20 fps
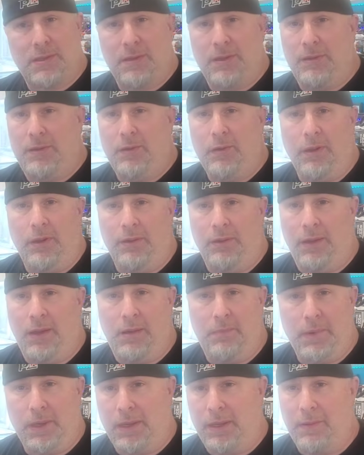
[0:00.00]
going to do it.
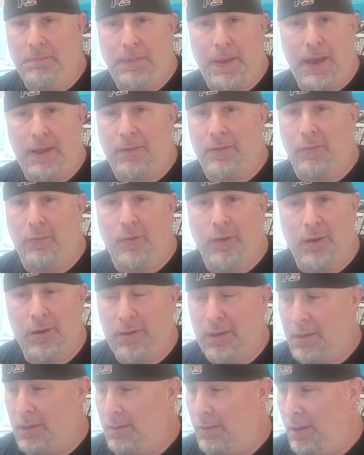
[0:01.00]
I'm going to get back to
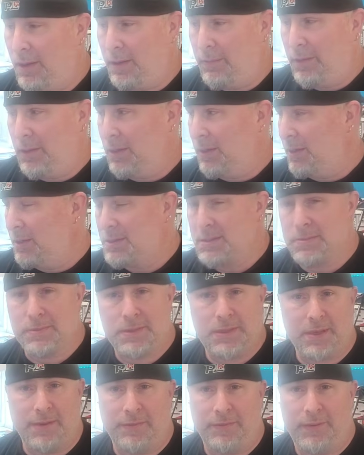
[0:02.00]
work. I want to get some
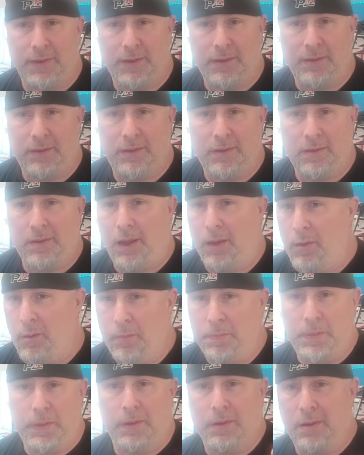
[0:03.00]
stuff done here. I
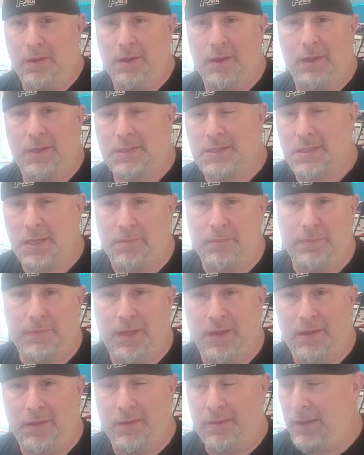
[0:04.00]
hope you're going to get something
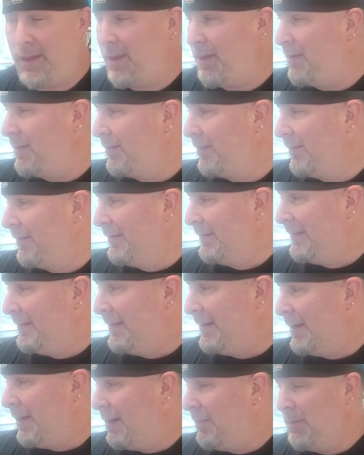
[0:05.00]
done today.
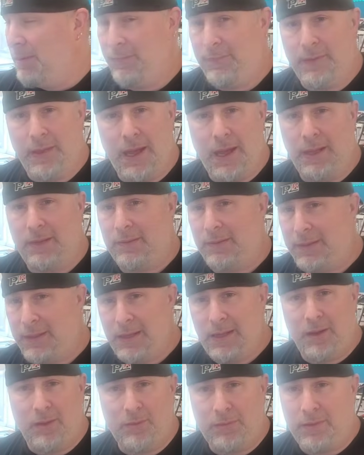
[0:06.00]
If not,
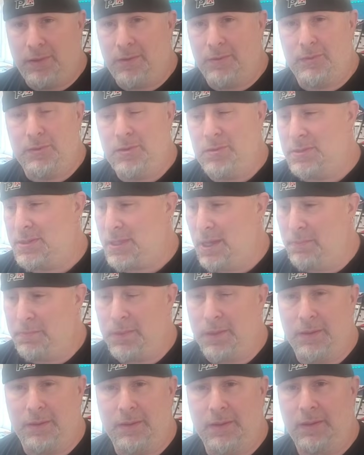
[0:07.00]
get out there and do
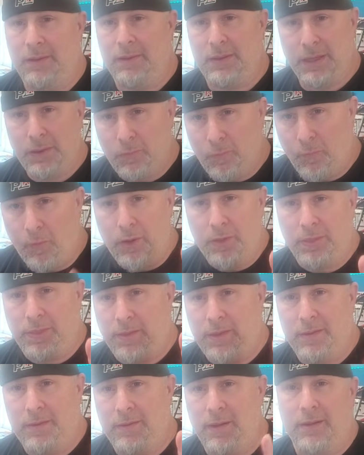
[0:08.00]
something. Get one
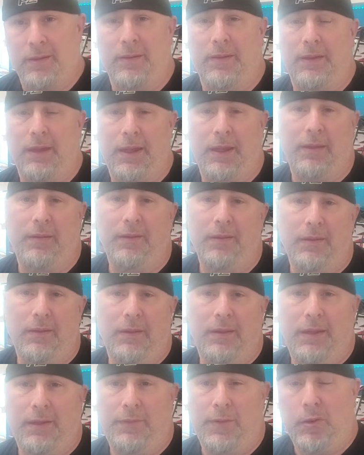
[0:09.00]
thing done today.
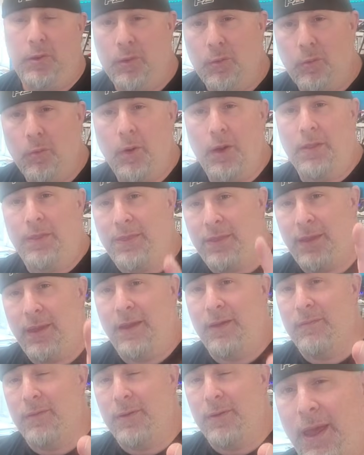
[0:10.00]
If you do one
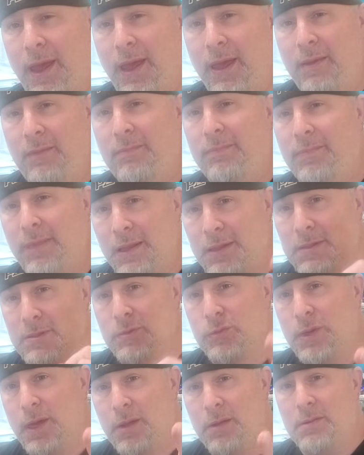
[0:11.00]
thing day, that's
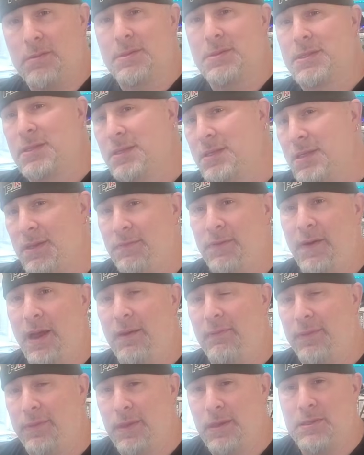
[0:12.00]

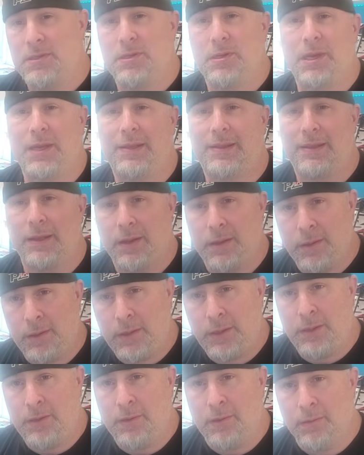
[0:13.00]
365 things you get done
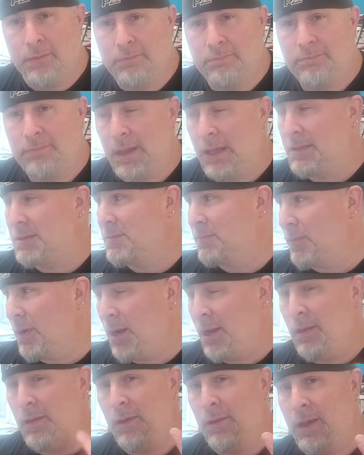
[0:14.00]
in a year. That's the way
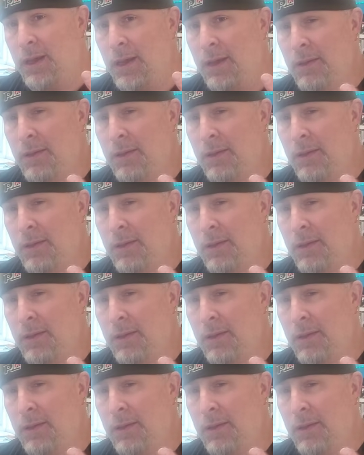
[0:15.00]
I look